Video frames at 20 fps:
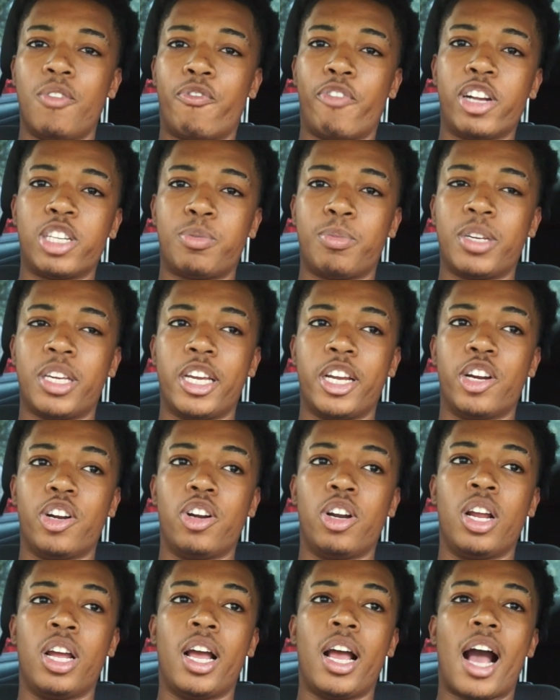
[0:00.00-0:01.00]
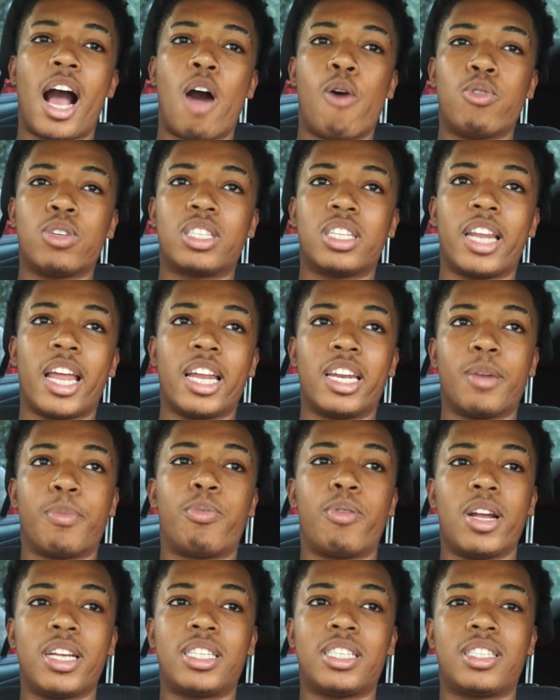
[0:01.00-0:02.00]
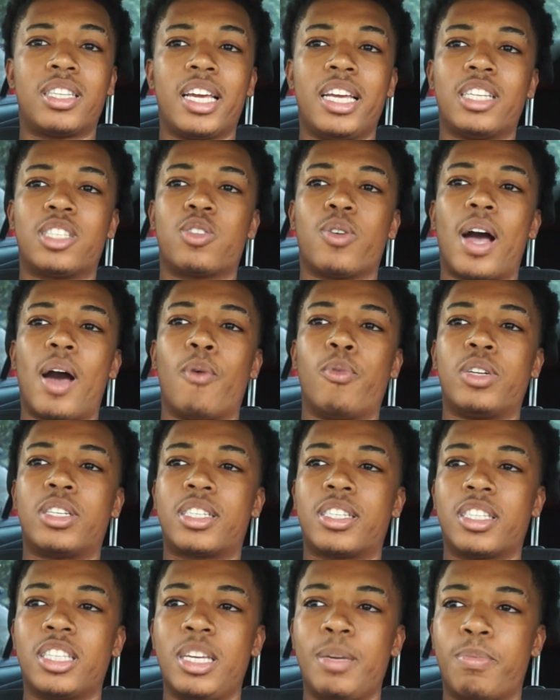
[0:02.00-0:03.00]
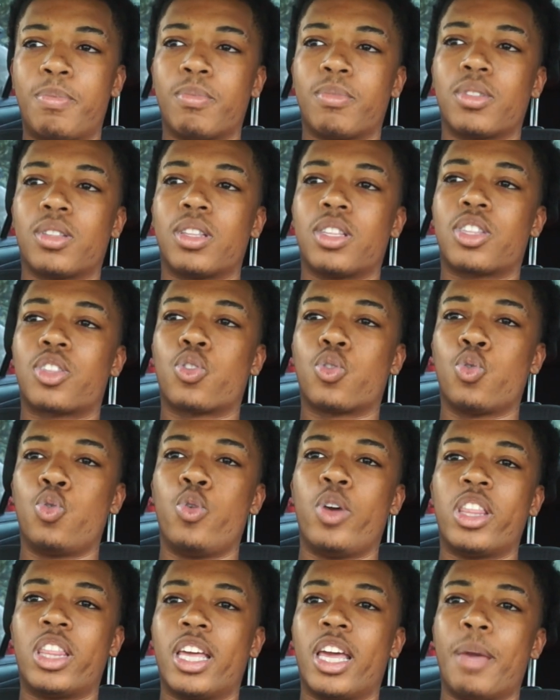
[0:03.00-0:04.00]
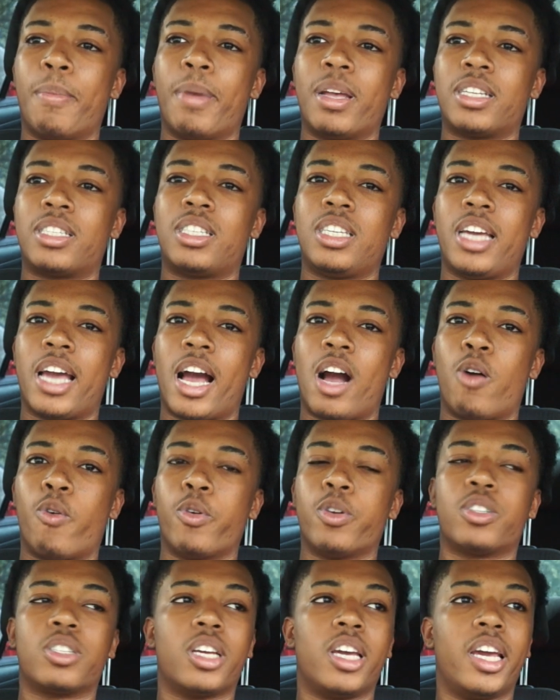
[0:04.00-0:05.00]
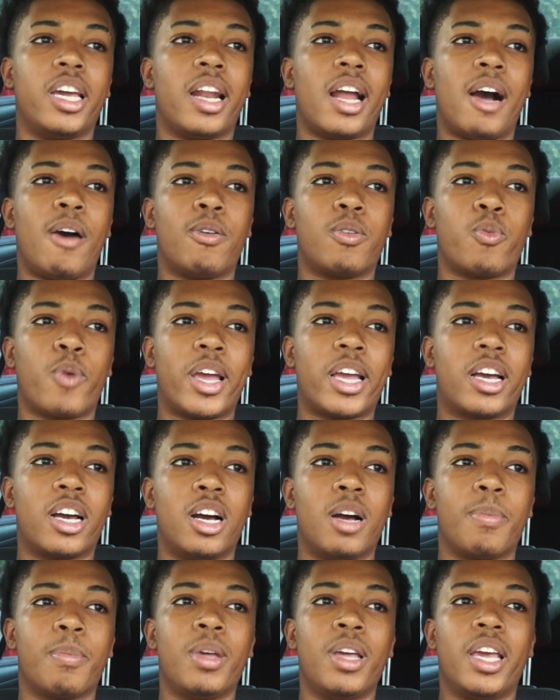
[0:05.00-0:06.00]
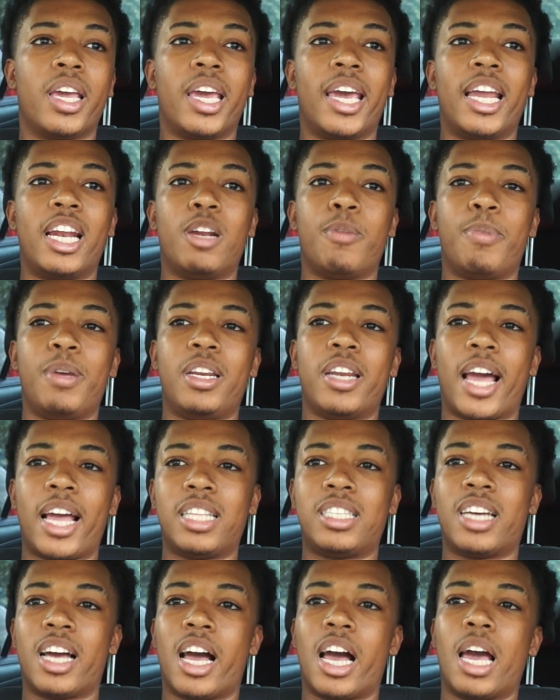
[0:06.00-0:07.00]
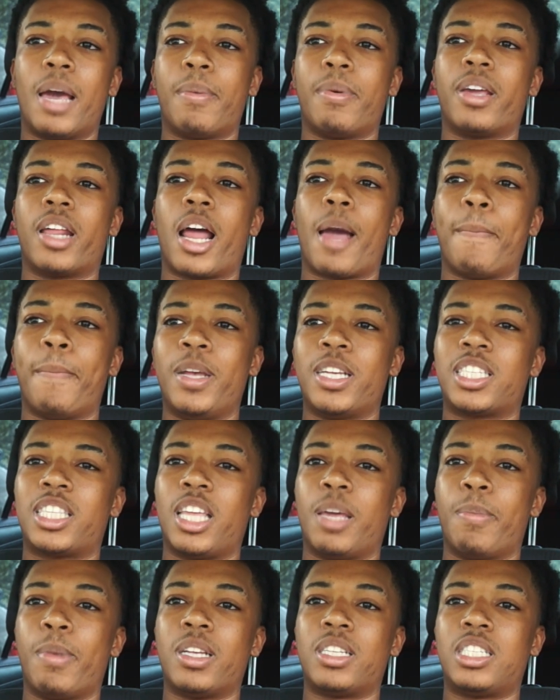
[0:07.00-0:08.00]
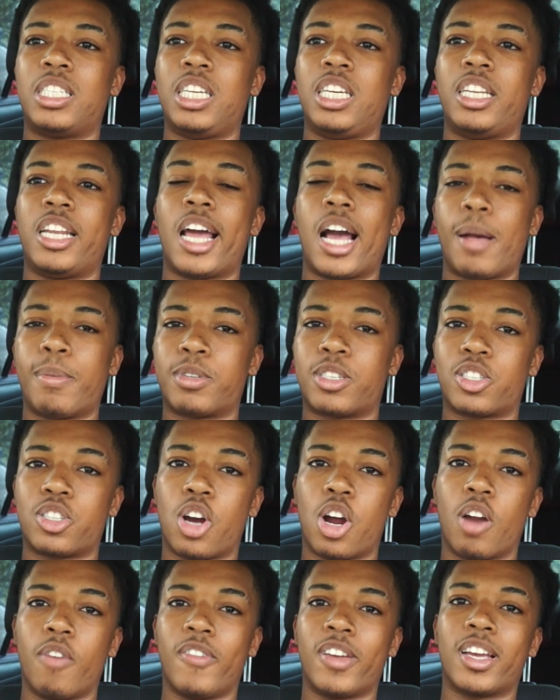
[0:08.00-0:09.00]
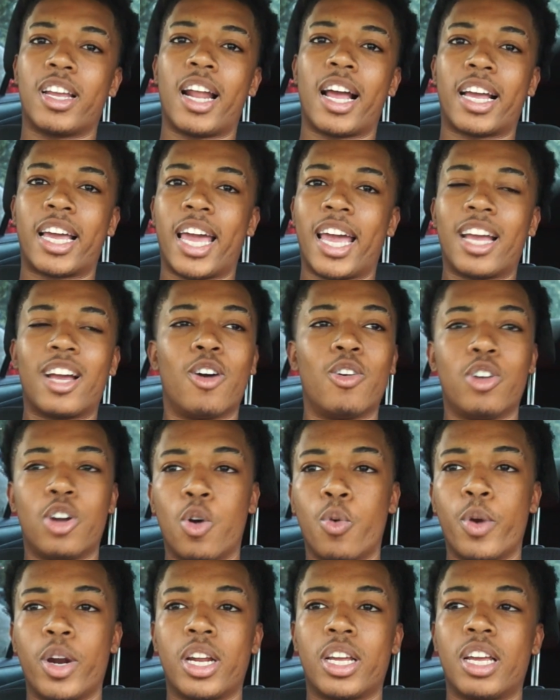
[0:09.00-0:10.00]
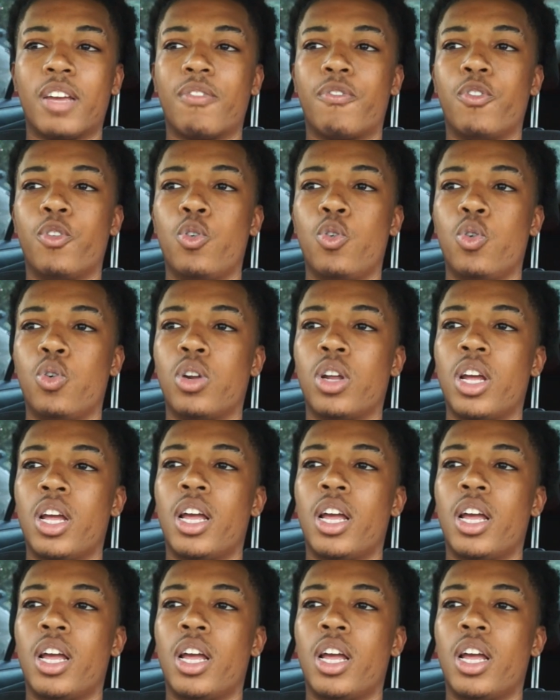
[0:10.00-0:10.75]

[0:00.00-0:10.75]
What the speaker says: freshman year, I was in that depressed state, so I would sleep through the MSC hours, and I would wake up, and it'd be nighttime, and I missed MSC. Now I'm starving, and I can't go nowhere to get food.